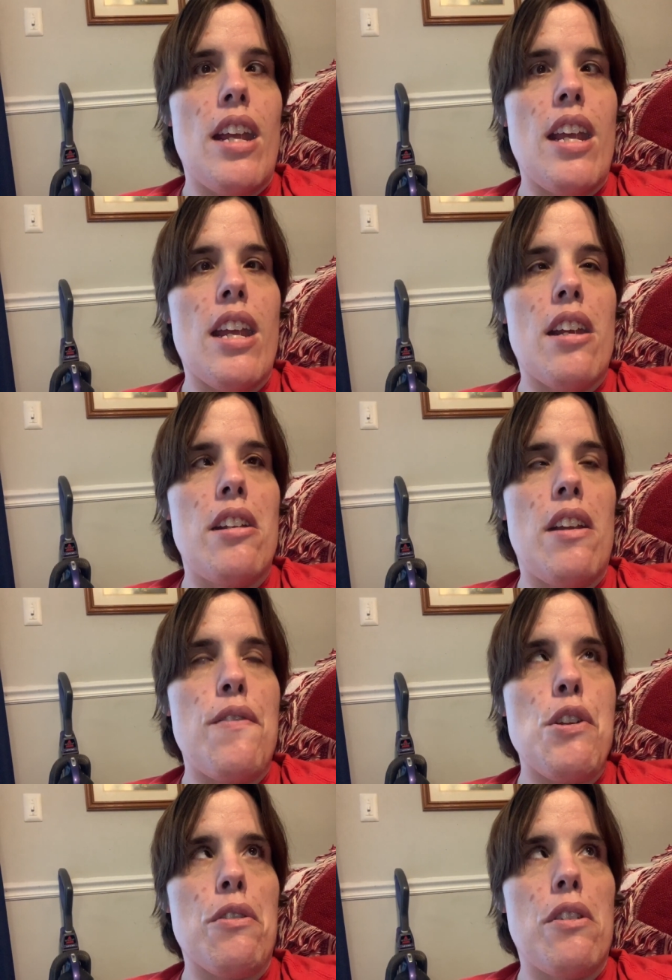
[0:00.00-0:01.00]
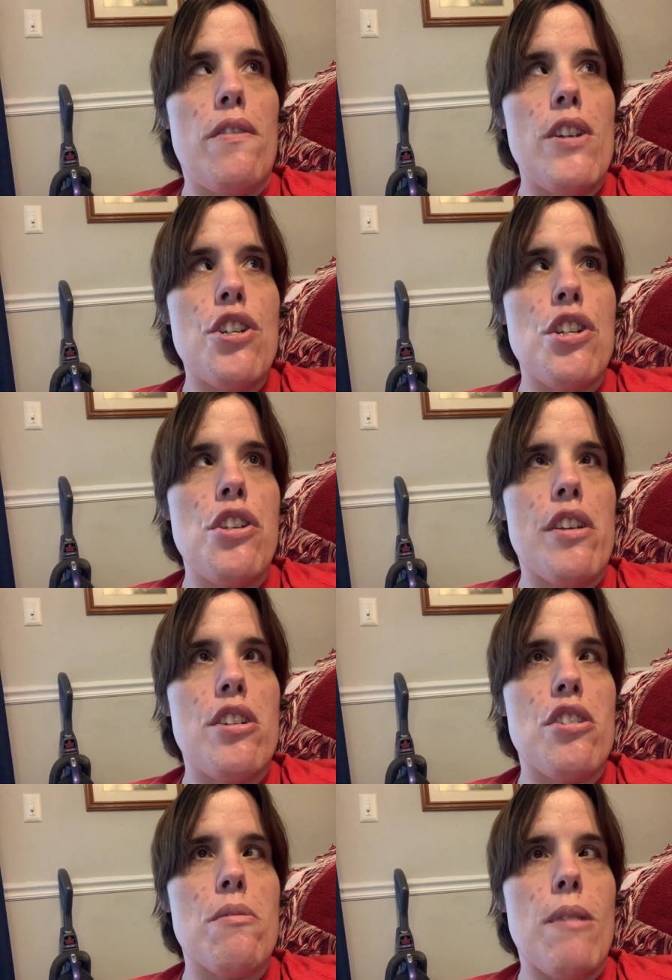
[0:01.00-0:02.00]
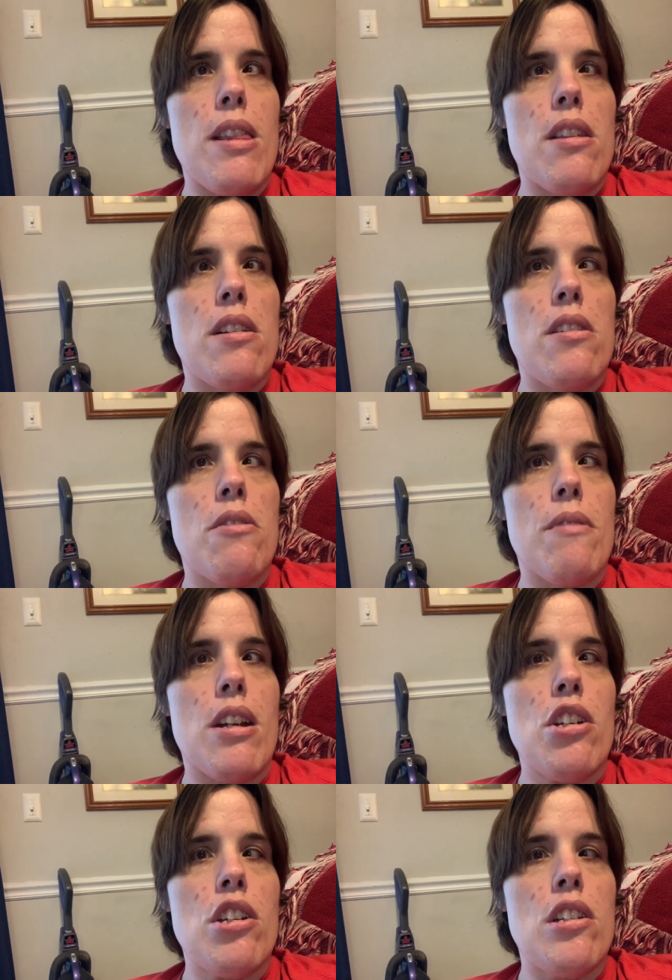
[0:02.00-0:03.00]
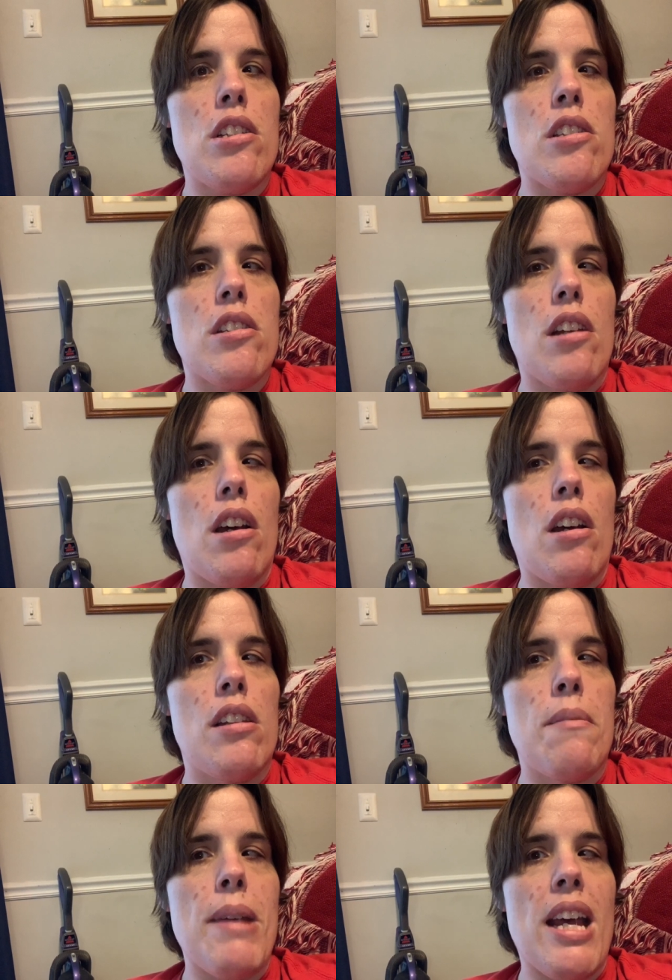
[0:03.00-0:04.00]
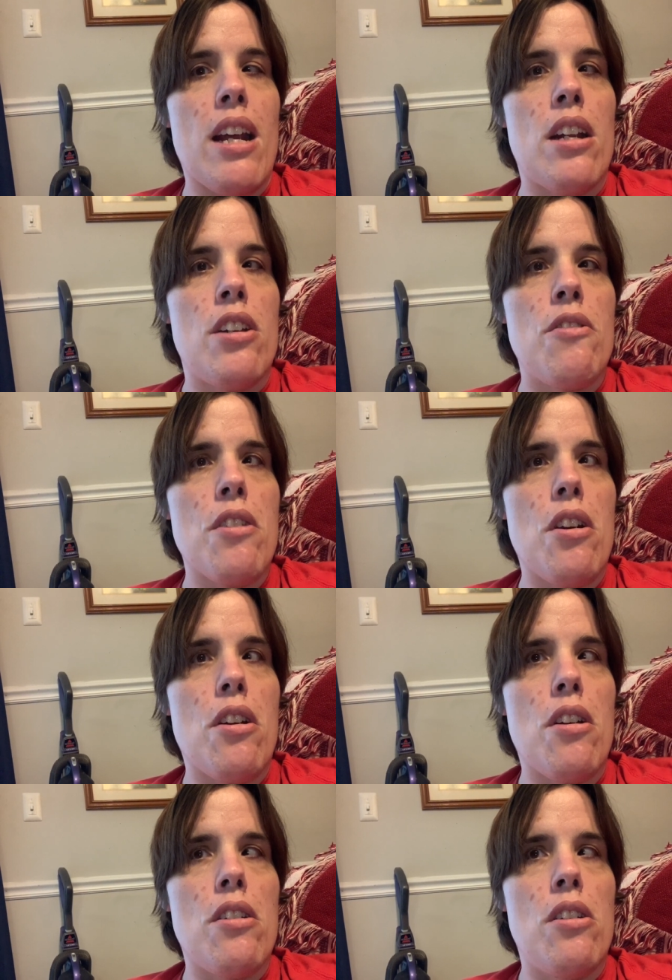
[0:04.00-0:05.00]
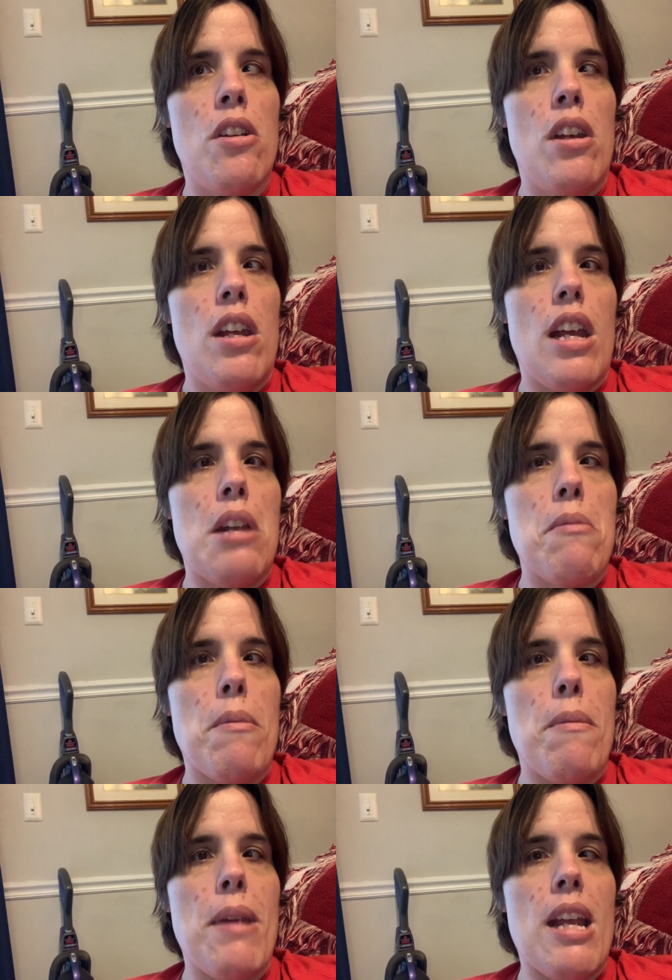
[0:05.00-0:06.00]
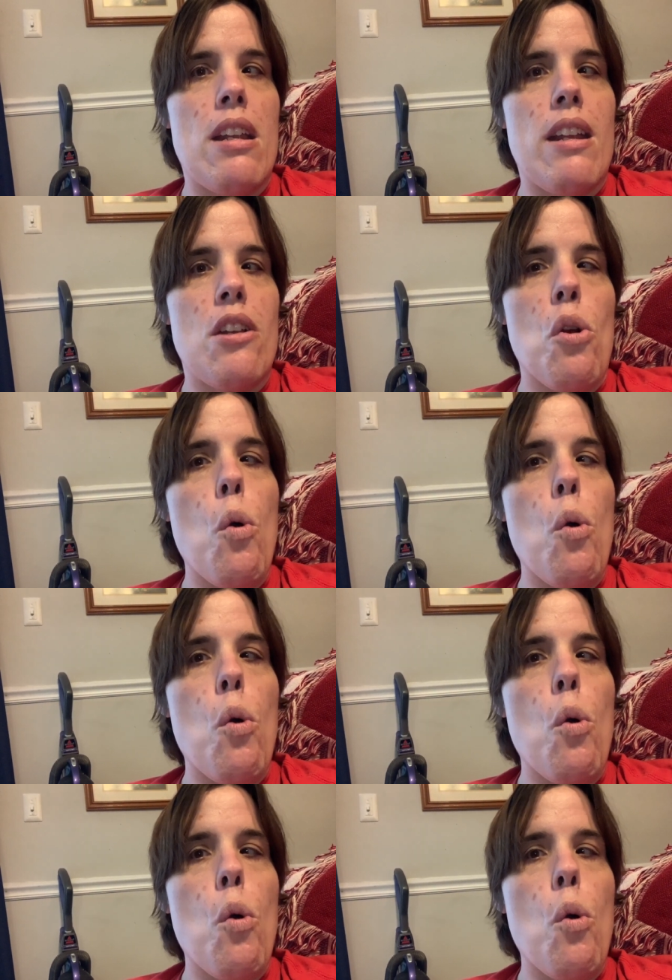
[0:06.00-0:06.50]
And if you're low vision, you can just write the directions on the back on a note card and rubber band it.